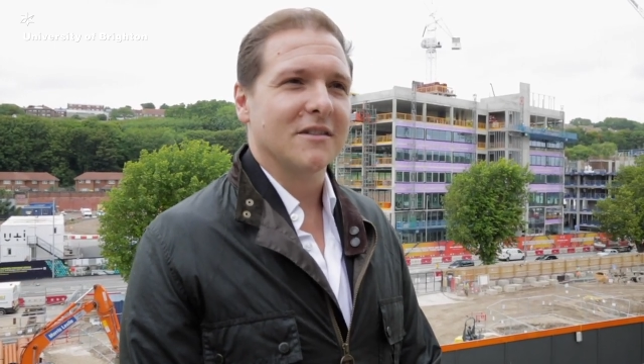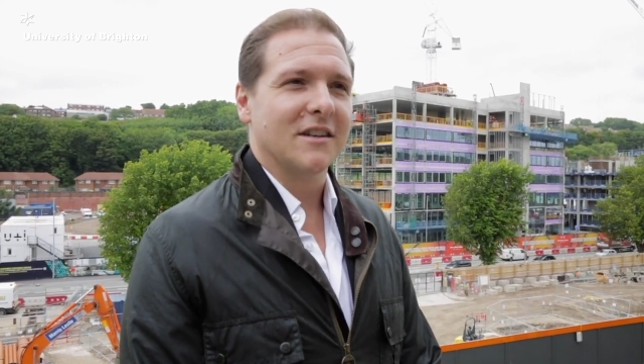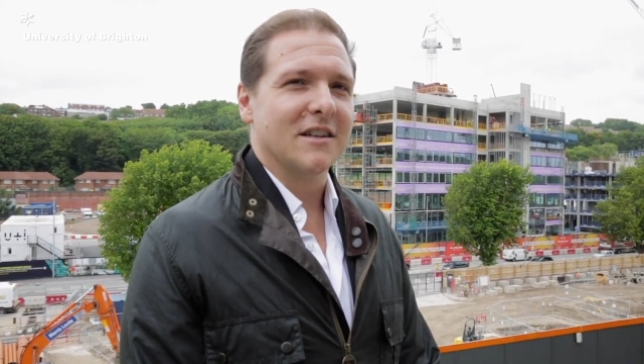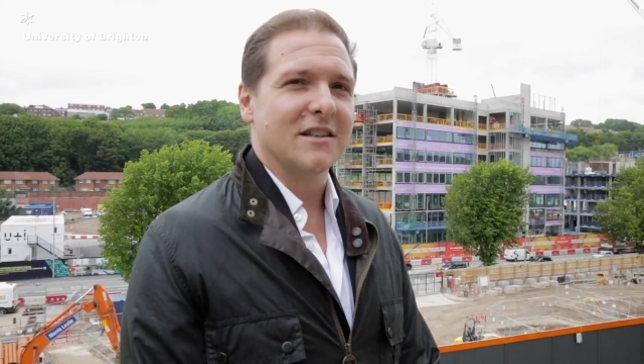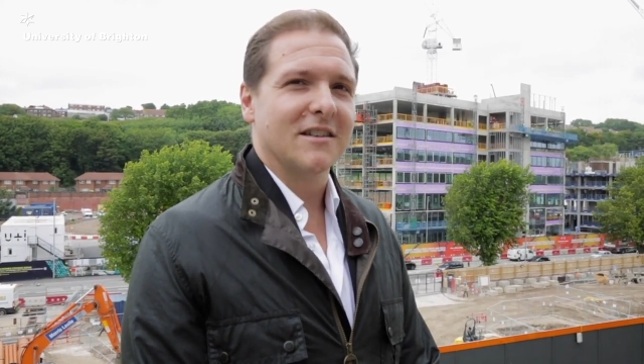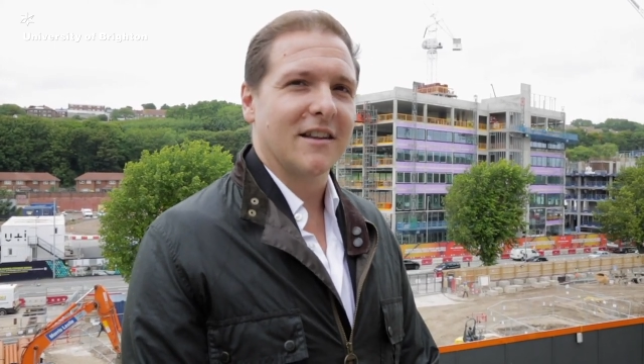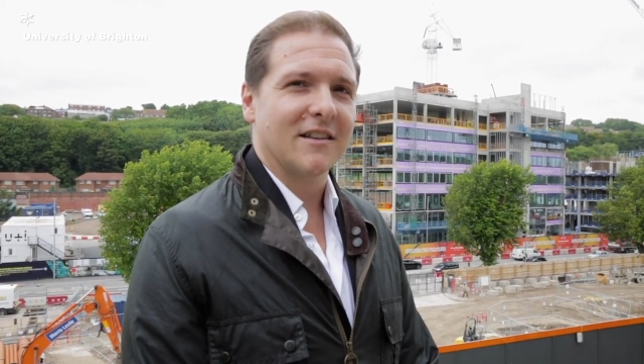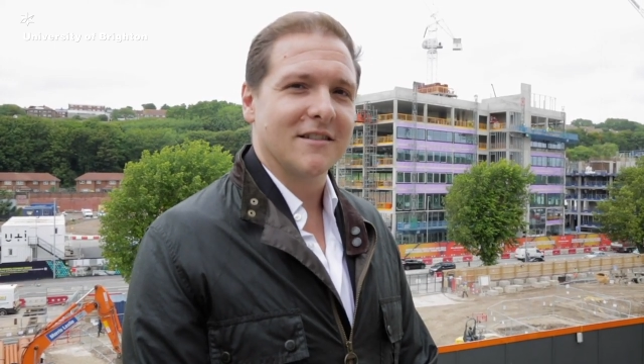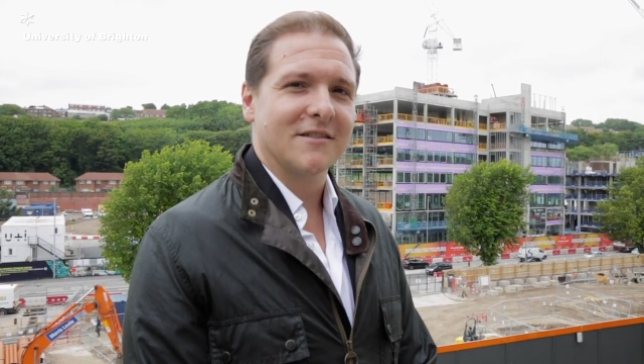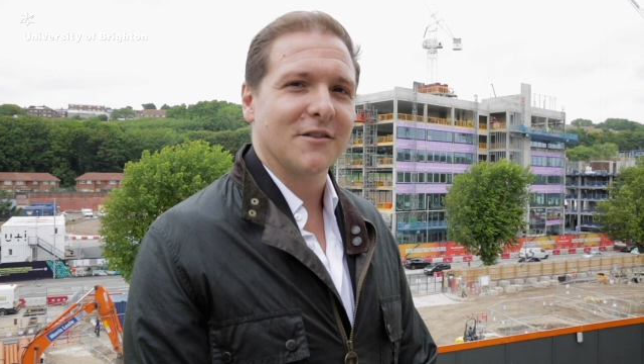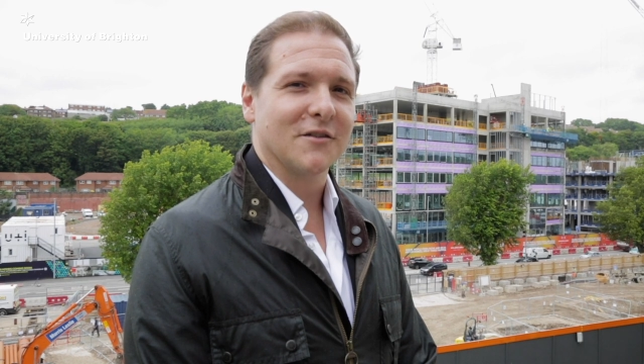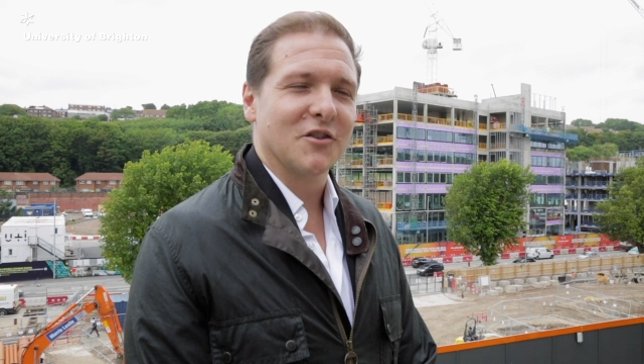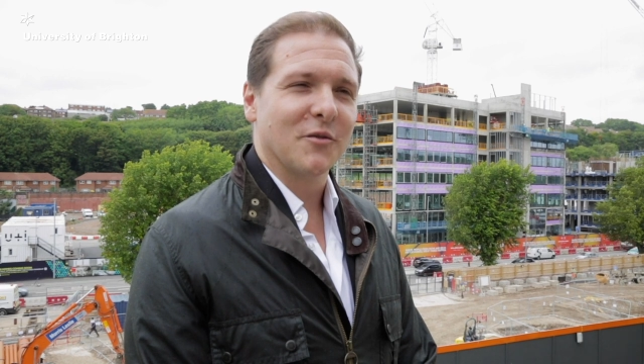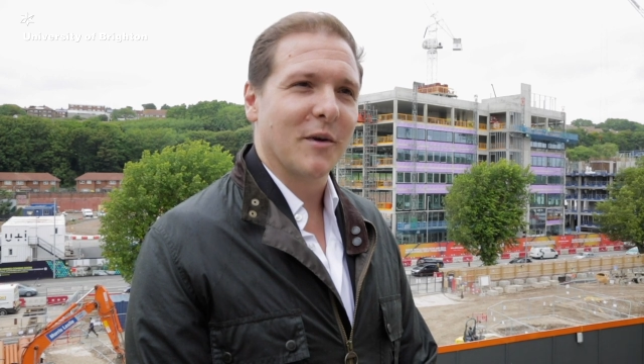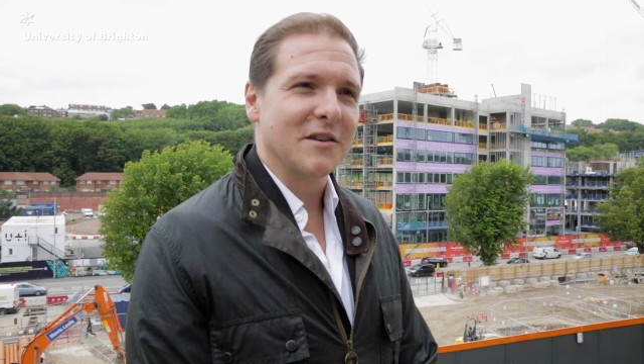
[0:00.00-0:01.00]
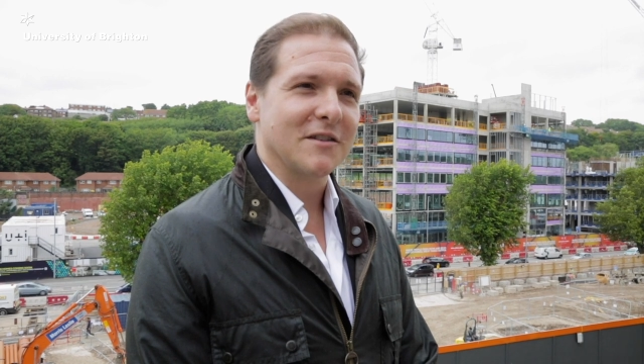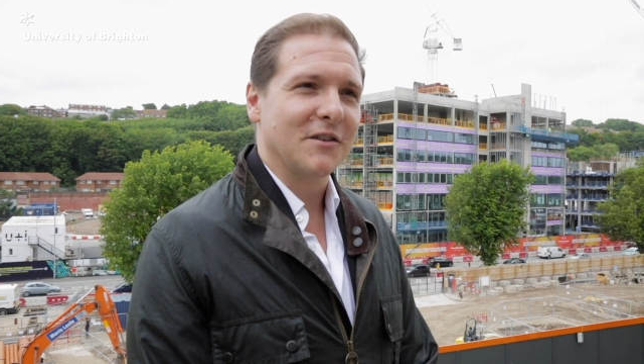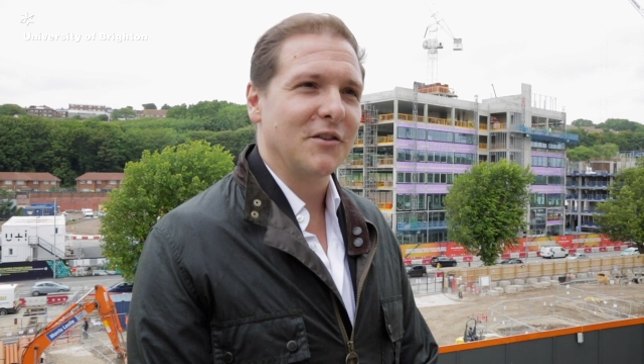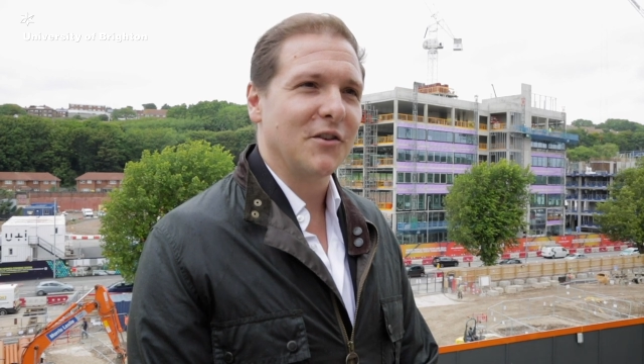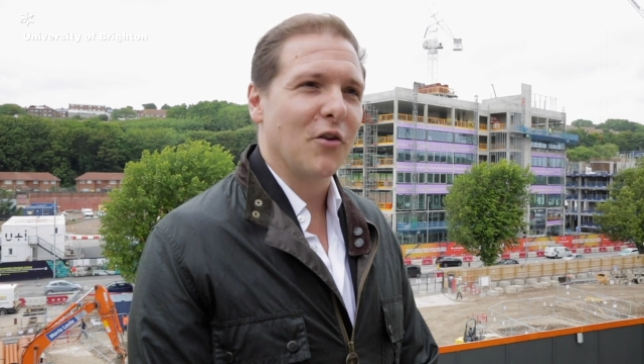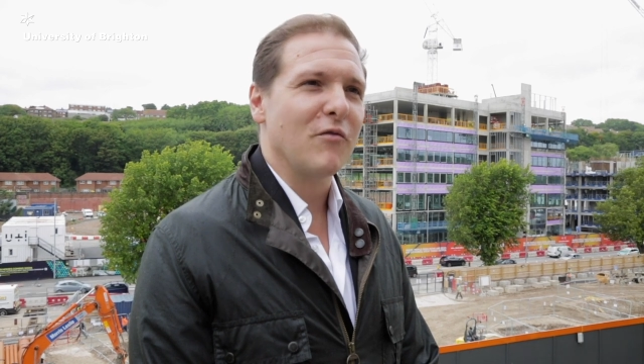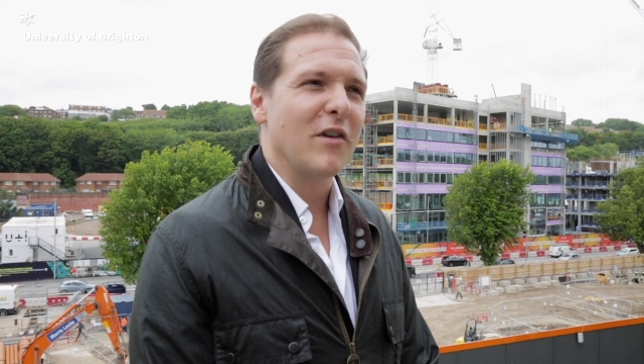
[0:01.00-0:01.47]
in a sense, not so much
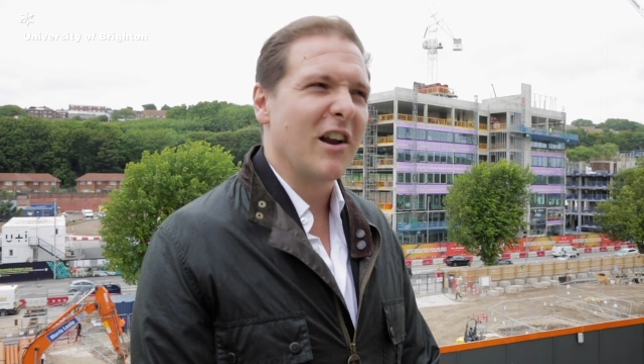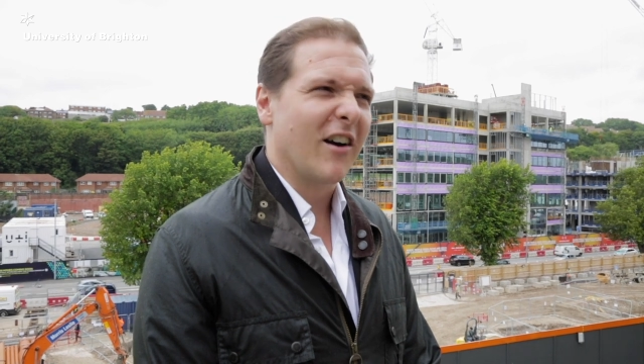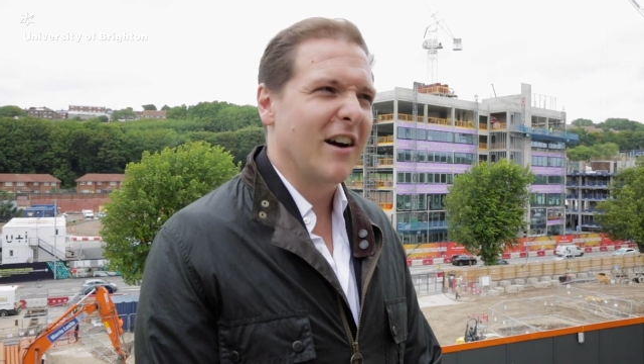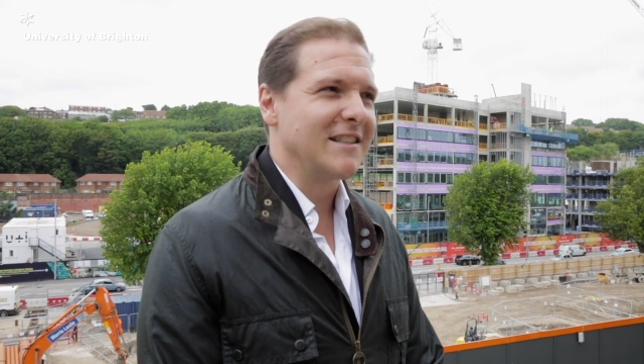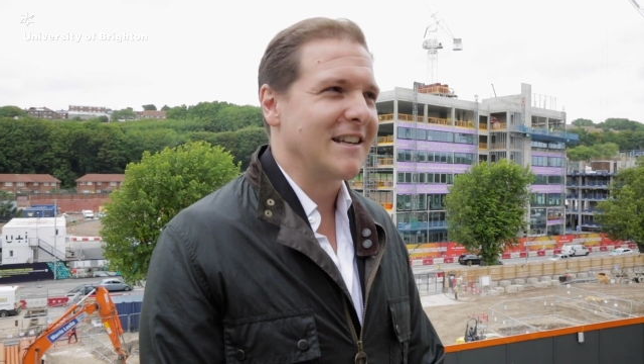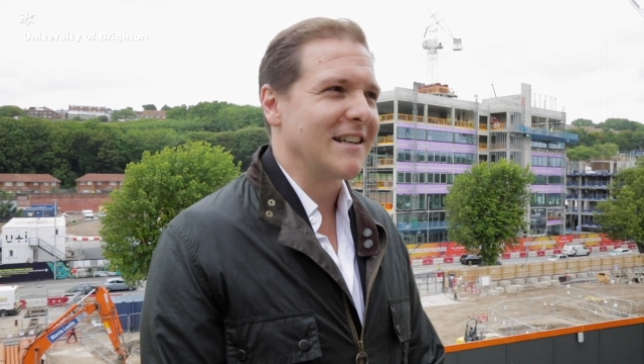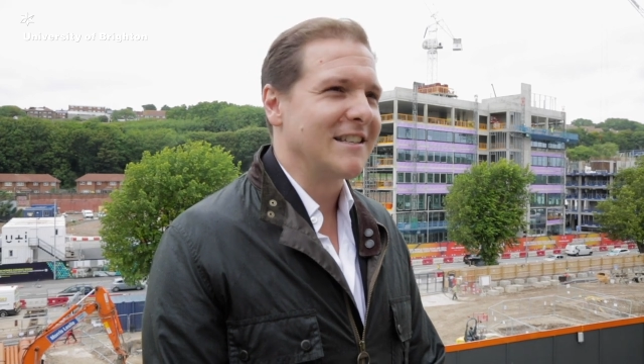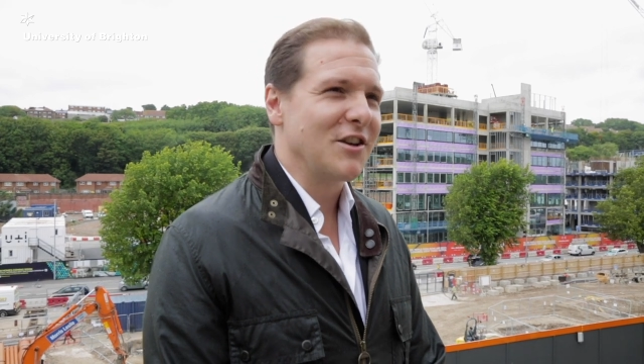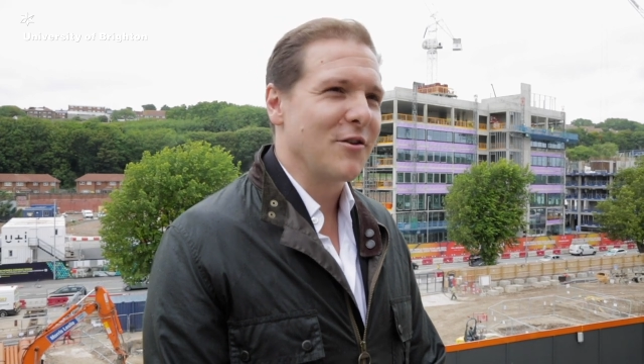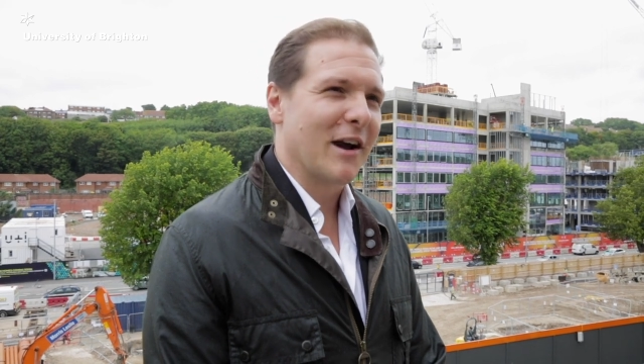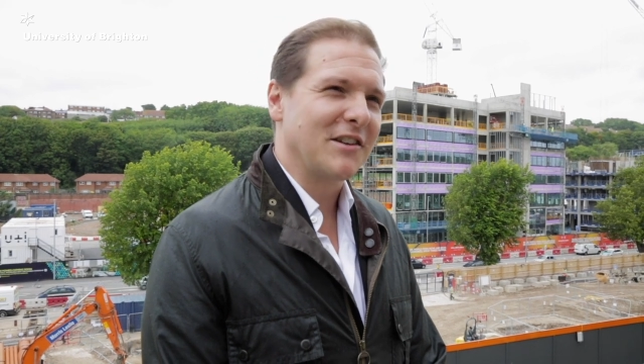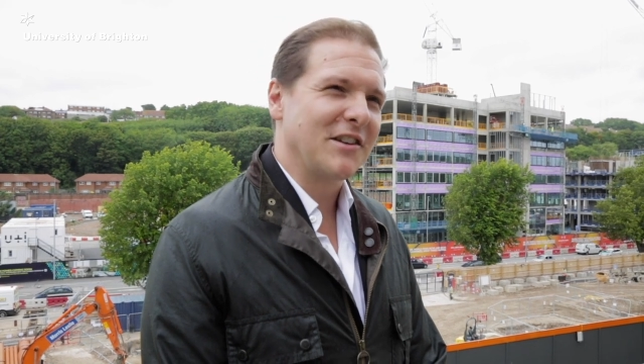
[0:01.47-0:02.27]
that you don't realise it until you